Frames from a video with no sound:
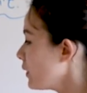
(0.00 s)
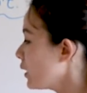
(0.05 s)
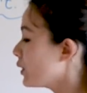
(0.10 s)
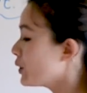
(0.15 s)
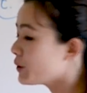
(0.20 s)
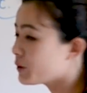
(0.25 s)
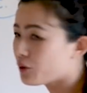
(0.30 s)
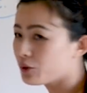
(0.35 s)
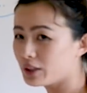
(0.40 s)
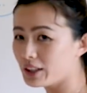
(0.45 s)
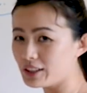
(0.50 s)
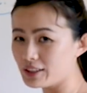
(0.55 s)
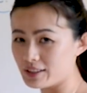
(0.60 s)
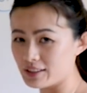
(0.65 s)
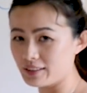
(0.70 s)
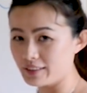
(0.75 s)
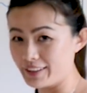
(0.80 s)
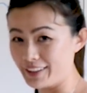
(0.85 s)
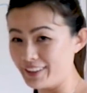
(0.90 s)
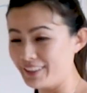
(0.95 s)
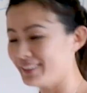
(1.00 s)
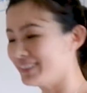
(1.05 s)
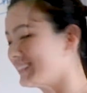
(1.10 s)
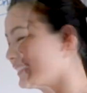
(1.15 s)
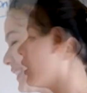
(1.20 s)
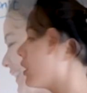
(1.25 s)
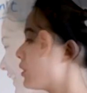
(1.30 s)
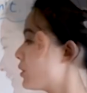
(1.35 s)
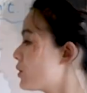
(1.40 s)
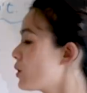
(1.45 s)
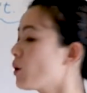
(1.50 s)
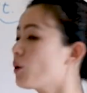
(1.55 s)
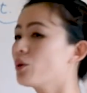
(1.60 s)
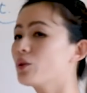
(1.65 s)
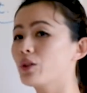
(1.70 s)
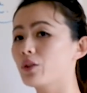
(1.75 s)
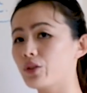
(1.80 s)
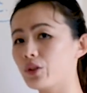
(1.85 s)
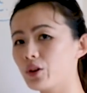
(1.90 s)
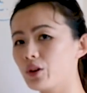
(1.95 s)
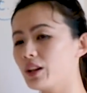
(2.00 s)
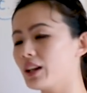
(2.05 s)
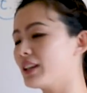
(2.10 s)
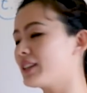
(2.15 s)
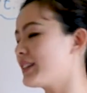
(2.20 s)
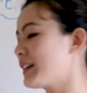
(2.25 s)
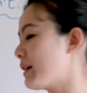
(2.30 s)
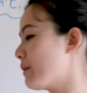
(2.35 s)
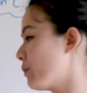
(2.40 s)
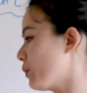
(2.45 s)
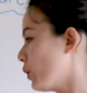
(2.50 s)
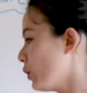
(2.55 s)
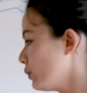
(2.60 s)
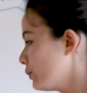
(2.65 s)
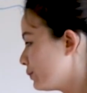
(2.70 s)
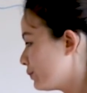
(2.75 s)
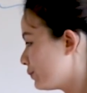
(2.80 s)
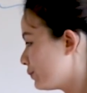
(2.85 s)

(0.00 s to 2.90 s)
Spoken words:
You don't need the. So the third example.